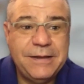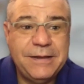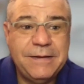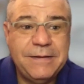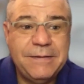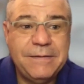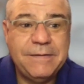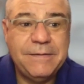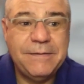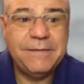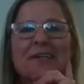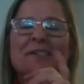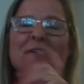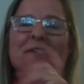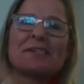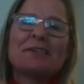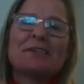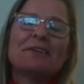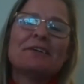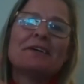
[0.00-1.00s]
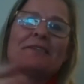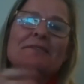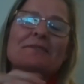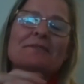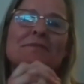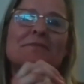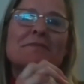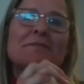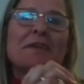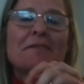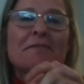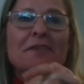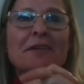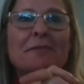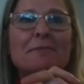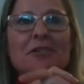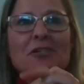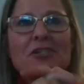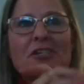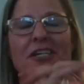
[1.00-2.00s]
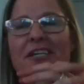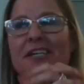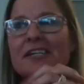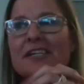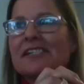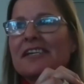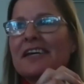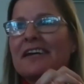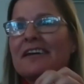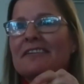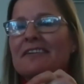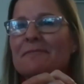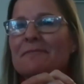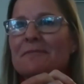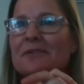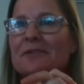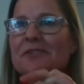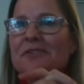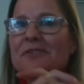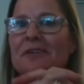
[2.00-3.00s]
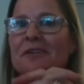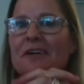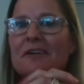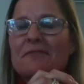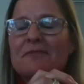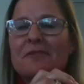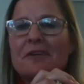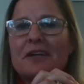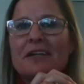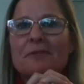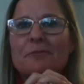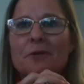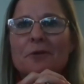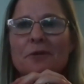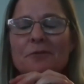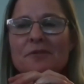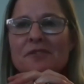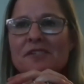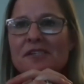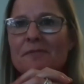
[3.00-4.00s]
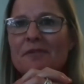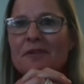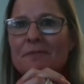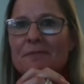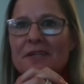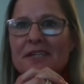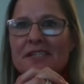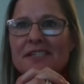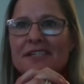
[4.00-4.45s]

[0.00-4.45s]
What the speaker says: Yeah, so I feel a bit cheeky saying that because, I've really worked with some of the best